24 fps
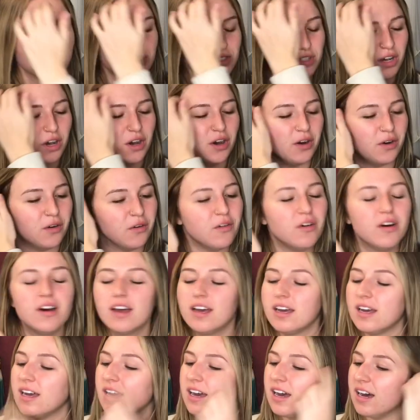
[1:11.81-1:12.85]
So
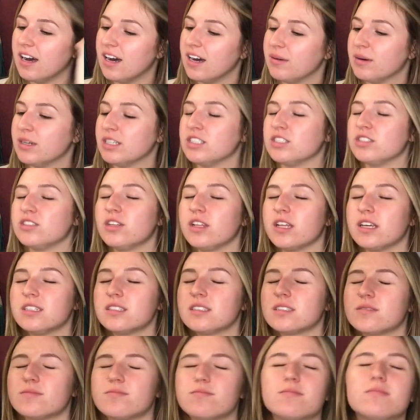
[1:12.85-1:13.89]
I just do
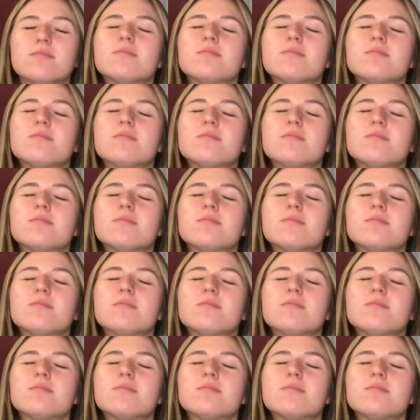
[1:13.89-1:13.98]
this.